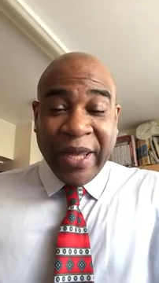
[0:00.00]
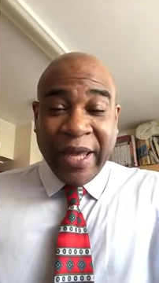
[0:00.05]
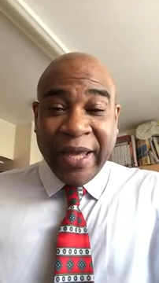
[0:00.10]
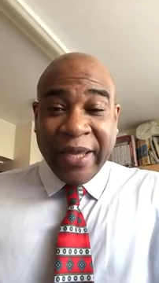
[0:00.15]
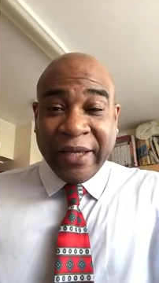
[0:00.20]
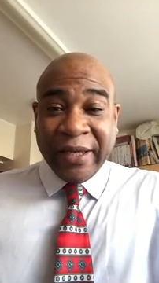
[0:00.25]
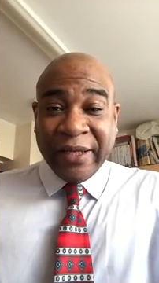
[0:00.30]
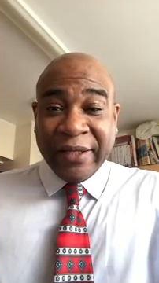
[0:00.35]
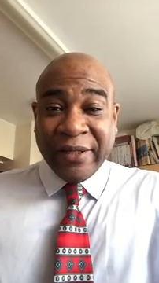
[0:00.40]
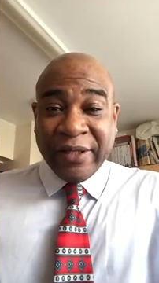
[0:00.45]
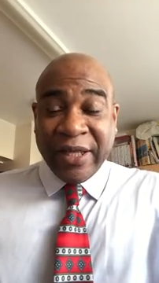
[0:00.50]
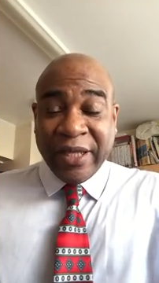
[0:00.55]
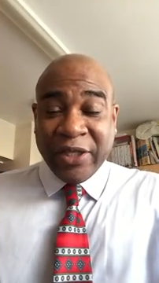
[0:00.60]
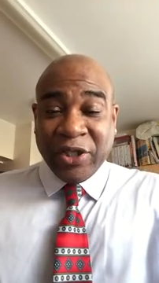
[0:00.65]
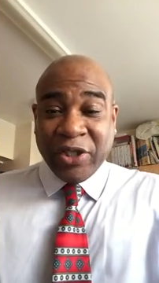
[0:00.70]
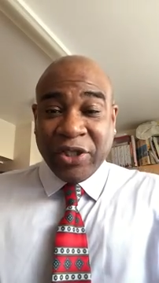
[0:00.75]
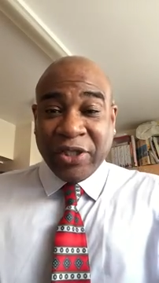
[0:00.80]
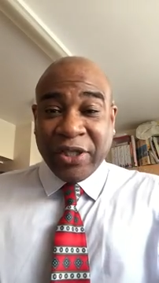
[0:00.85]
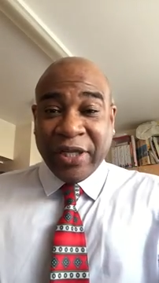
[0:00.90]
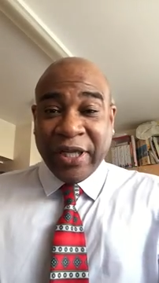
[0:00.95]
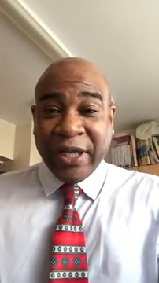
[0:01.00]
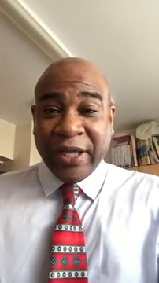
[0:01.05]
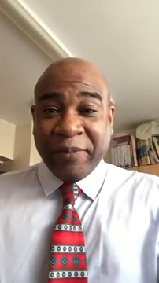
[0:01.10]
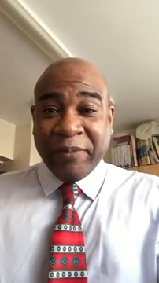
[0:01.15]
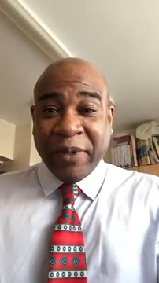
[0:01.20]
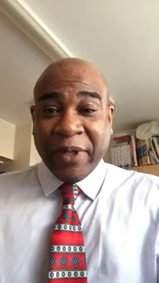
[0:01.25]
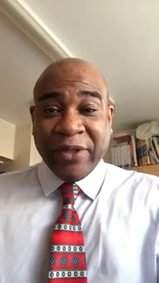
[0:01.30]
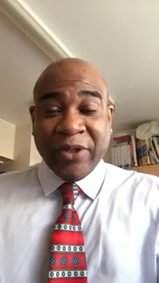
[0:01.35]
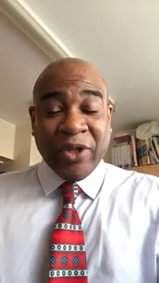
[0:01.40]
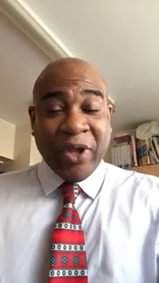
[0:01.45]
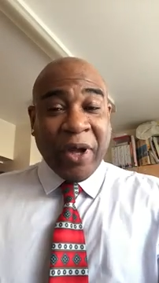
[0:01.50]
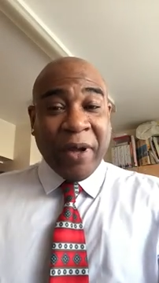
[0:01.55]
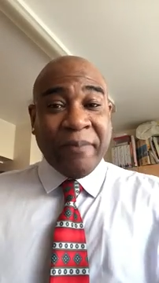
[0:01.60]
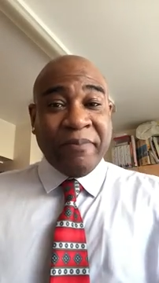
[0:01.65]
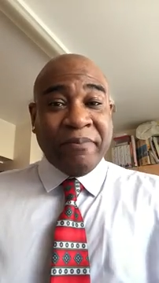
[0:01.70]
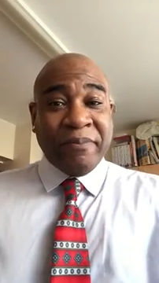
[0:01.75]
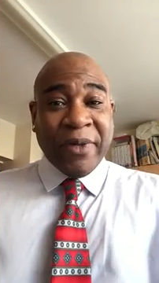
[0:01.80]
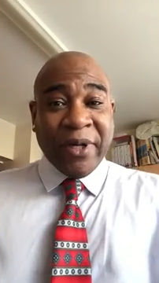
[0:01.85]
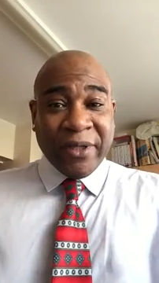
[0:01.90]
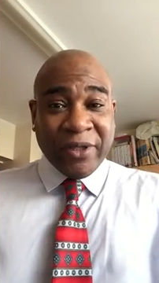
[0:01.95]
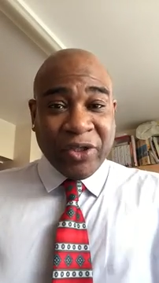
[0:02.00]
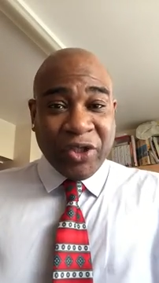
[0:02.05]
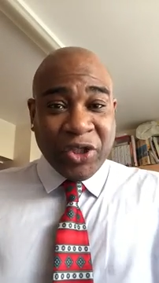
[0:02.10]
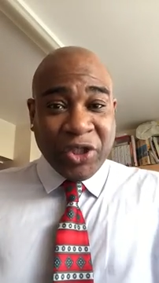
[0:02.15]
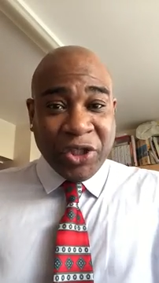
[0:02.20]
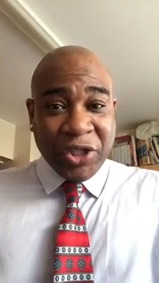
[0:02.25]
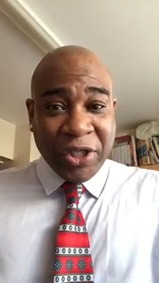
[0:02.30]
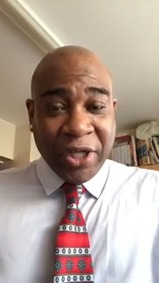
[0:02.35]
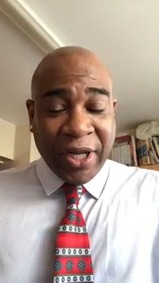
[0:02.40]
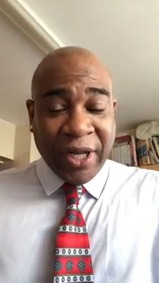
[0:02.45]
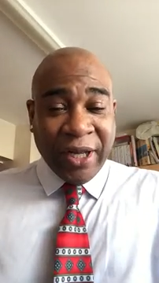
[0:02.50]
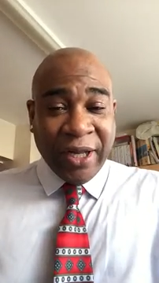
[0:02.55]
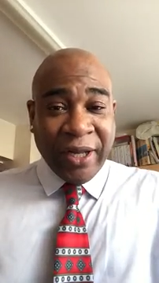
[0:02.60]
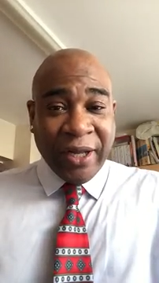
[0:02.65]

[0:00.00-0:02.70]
air conditioning but not much.